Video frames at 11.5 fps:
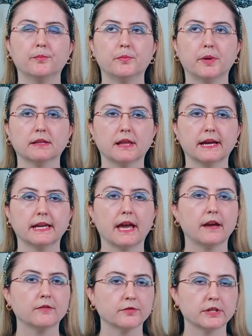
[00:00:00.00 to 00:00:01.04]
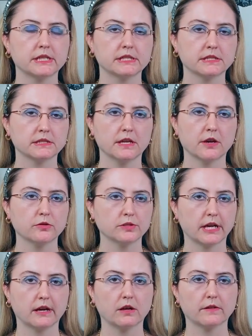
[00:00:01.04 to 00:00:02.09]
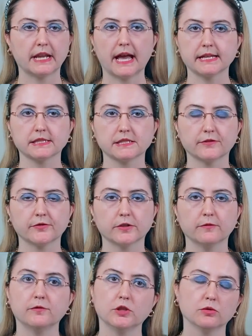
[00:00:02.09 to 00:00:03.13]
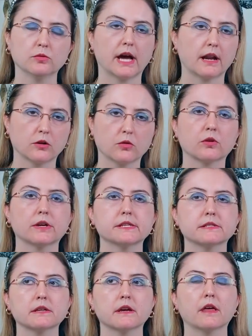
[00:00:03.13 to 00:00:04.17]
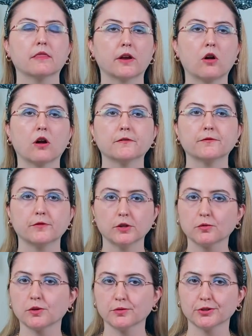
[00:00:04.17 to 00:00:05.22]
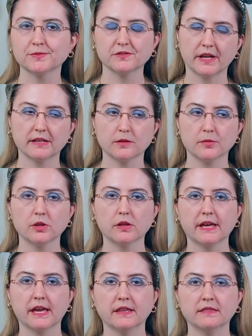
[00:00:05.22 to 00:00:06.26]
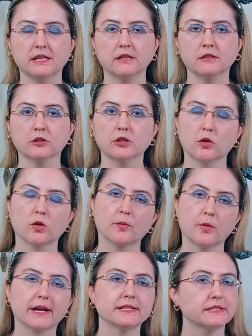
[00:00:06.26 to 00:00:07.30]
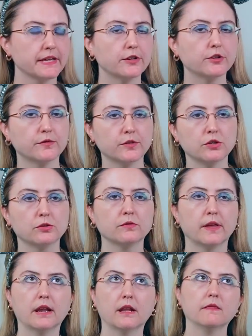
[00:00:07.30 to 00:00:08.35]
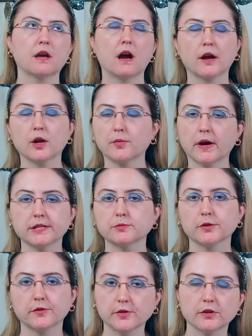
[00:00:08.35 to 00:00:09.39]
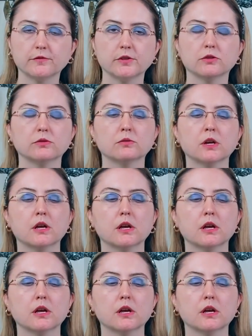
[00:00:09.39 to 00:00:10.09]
But like every Disney hotel that has different view categories, there are fewer rooms available in the lower price standard view than in the higher price preferred view.